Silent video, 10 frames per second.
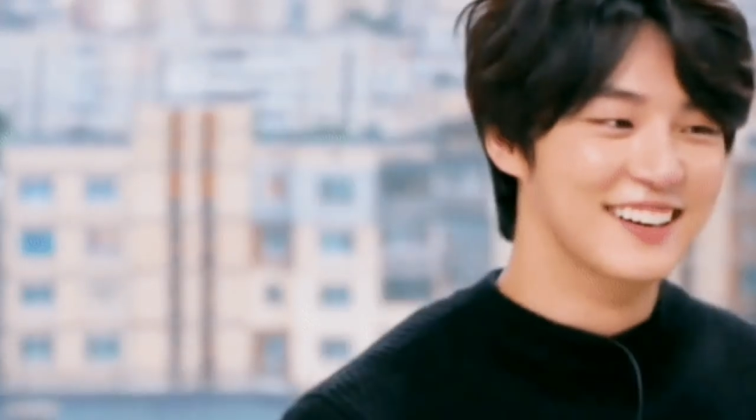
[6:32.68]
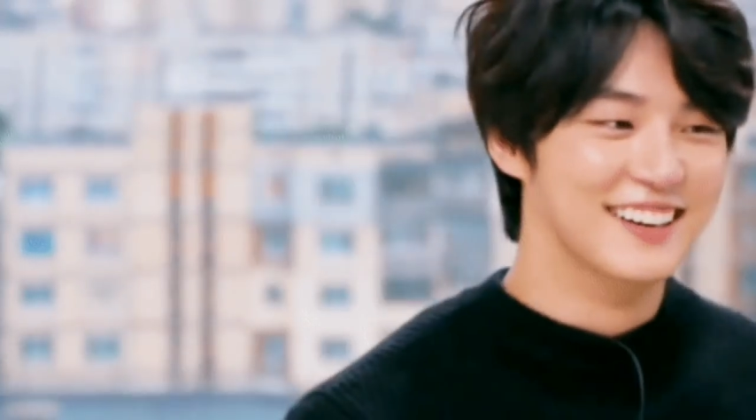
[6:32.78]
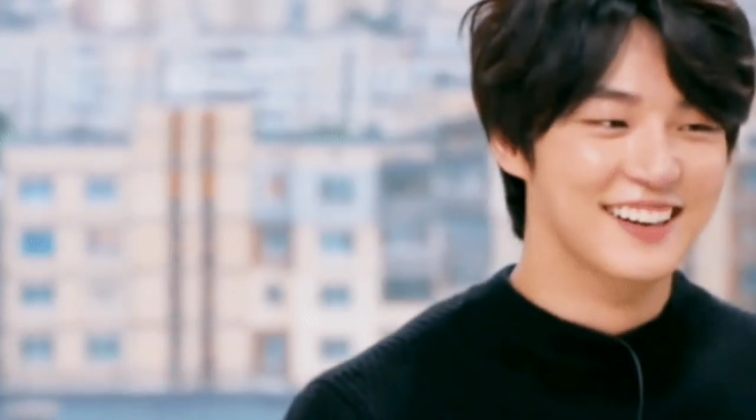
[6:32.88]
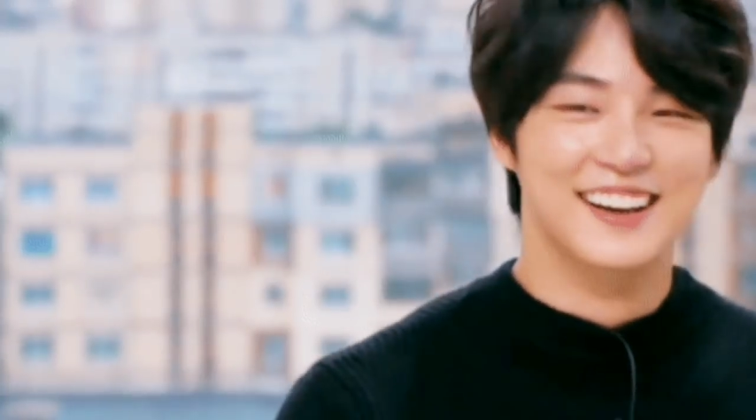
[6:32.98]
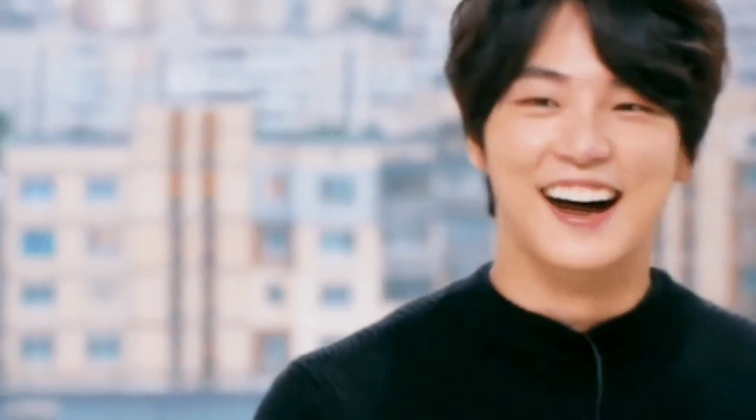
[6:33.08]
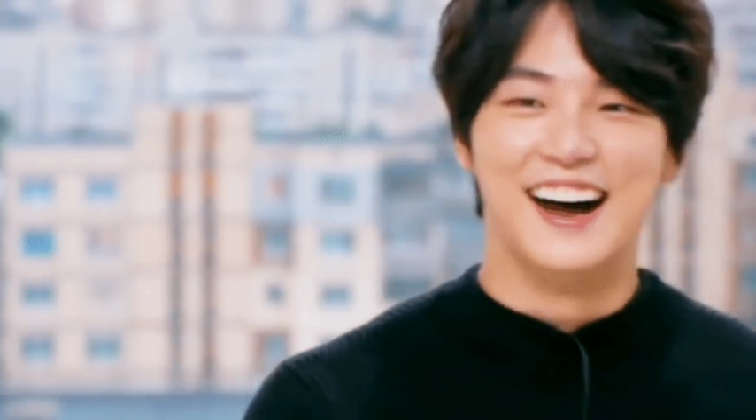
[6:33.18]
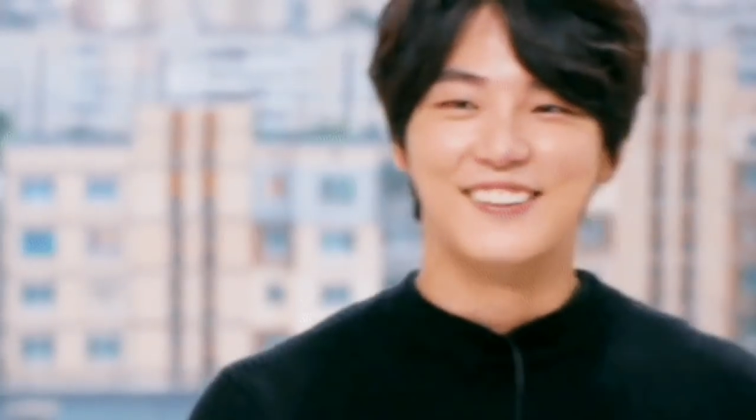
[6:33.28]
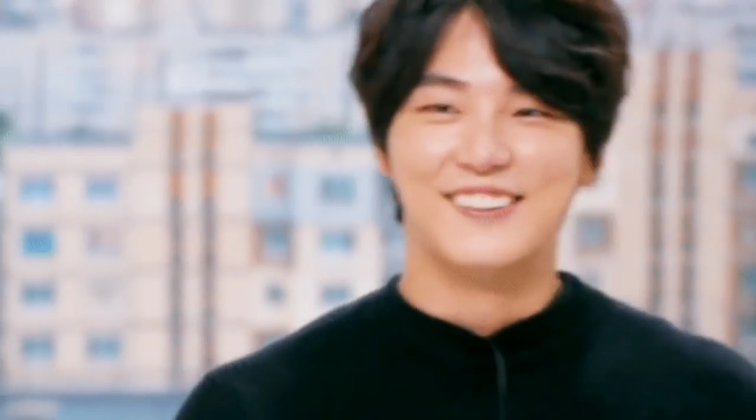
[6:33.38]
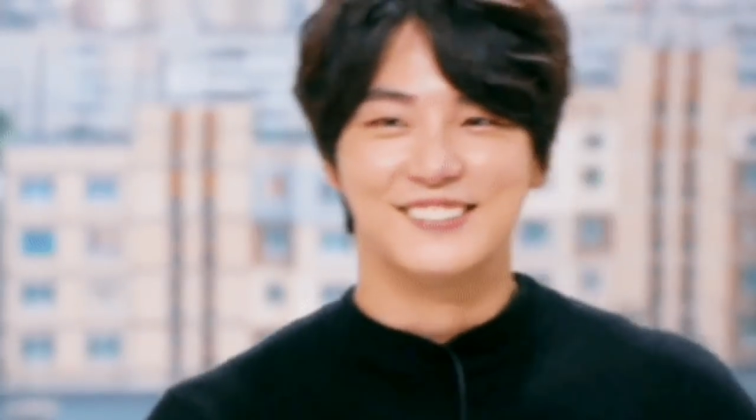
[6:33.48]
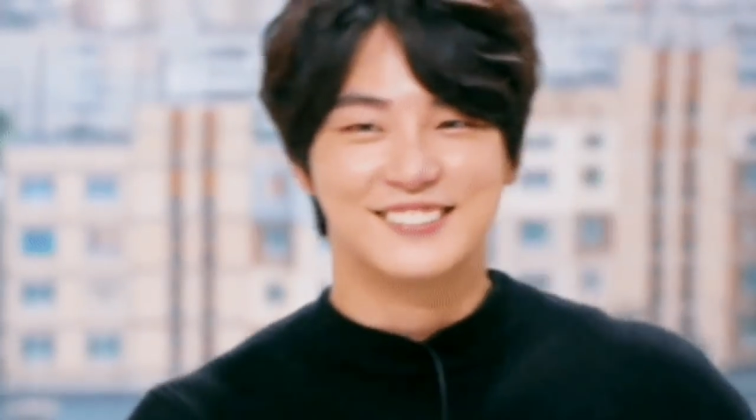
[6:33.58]
each and every
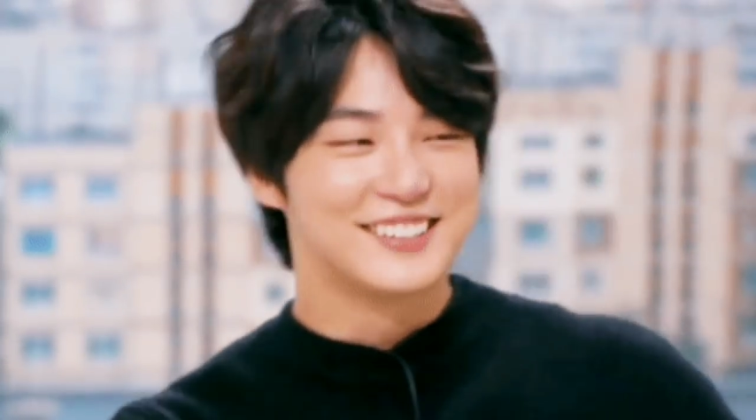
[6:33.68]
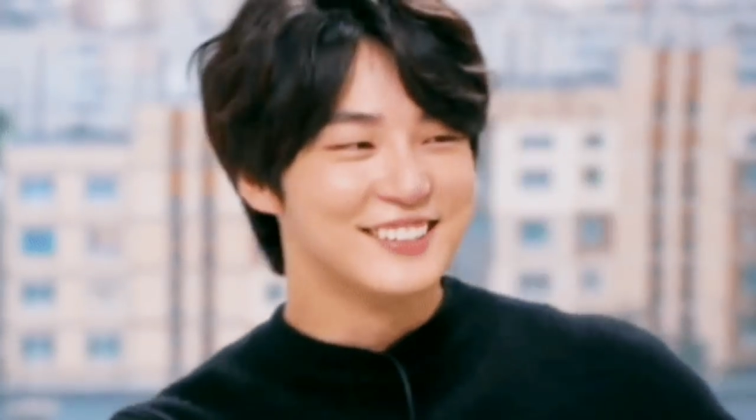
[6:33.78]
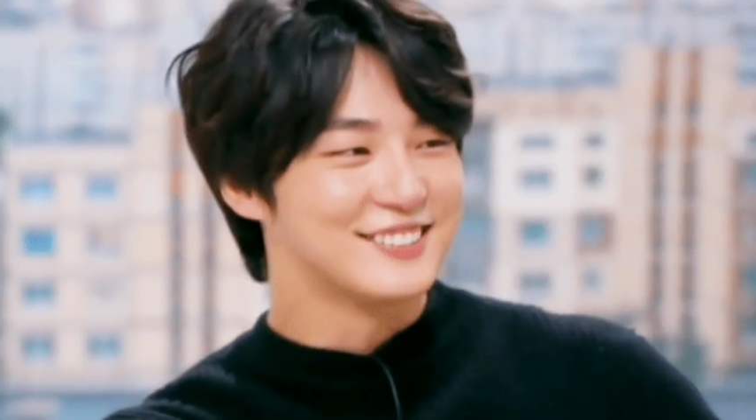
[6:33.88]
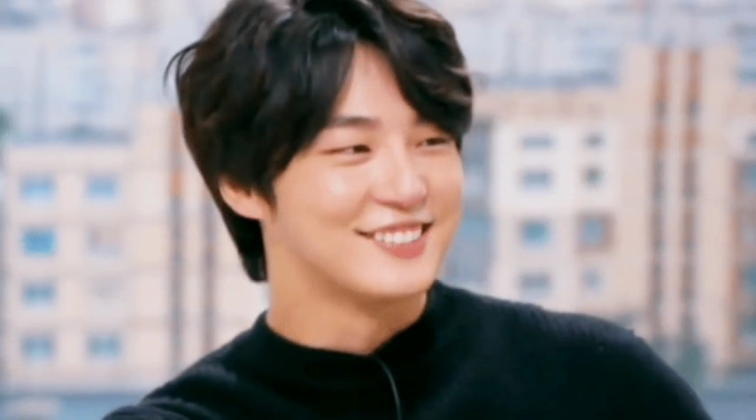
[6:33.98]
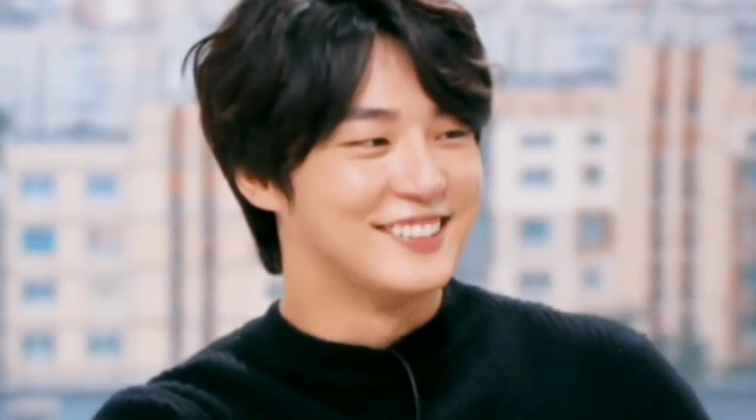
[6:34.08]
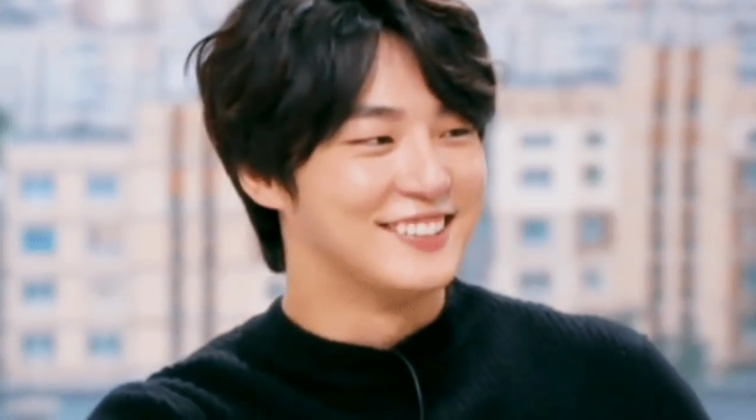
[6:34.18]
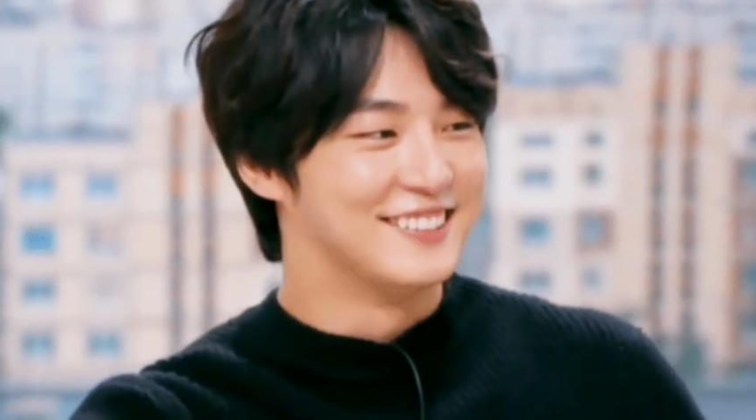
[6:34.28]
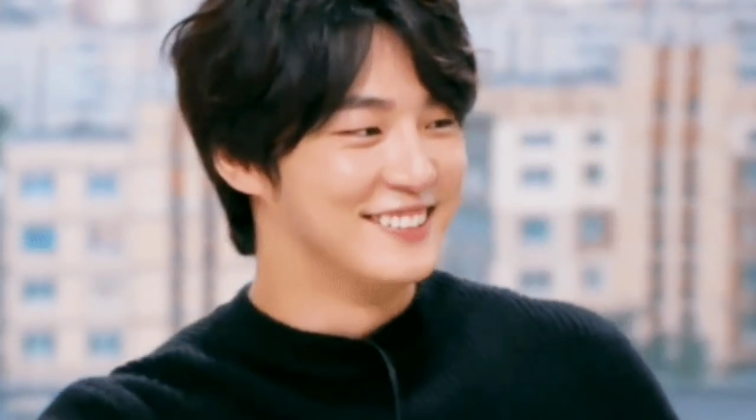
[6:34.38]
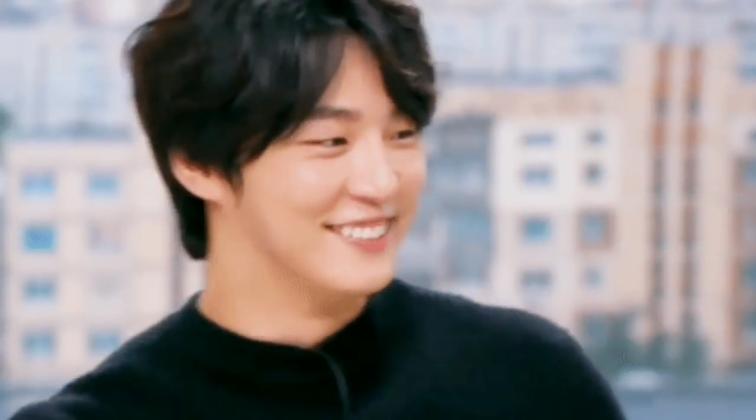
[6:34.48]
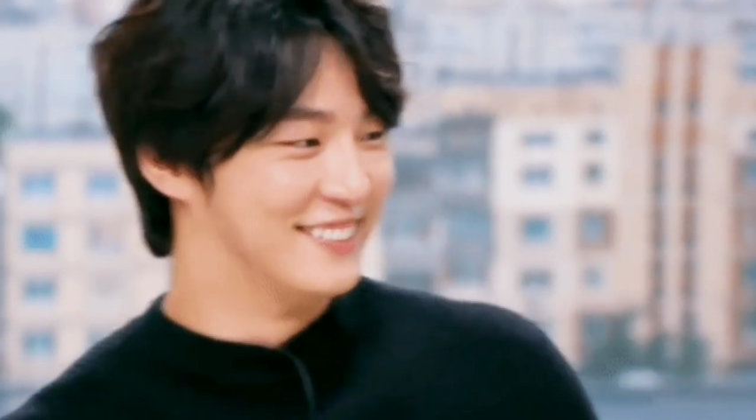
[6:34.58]
casting.
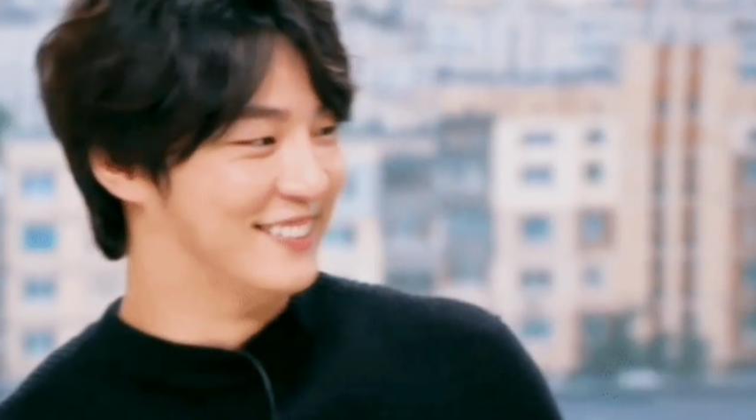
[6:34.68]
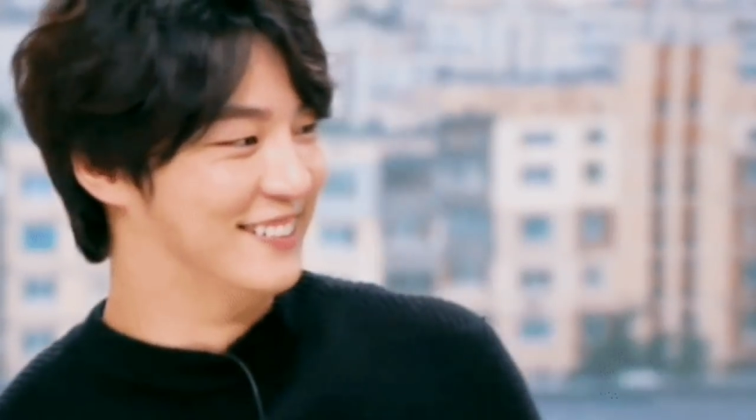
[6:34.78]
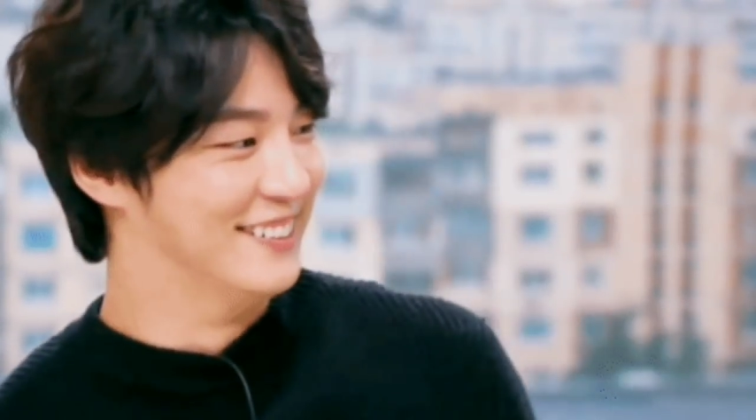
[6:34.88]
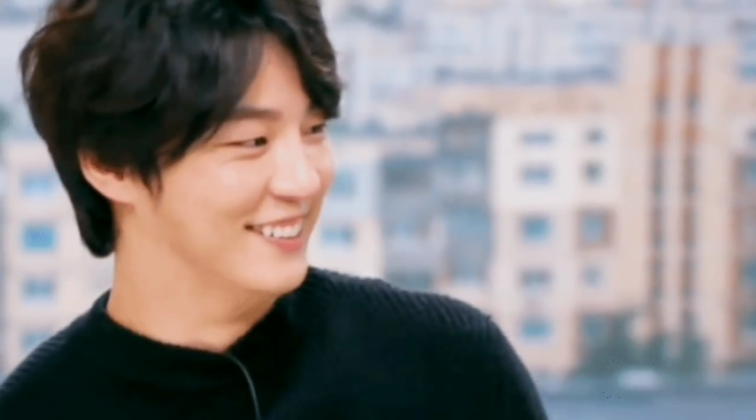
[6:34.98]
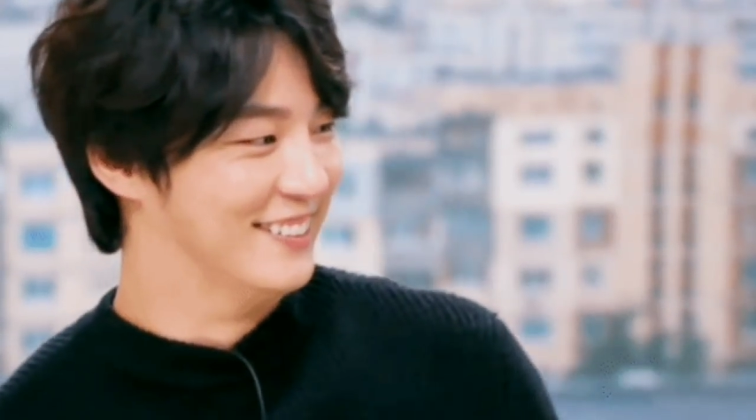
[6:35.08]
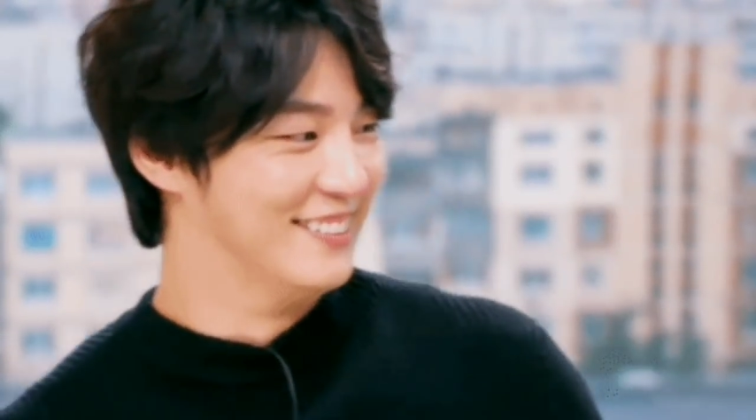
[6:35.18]
He has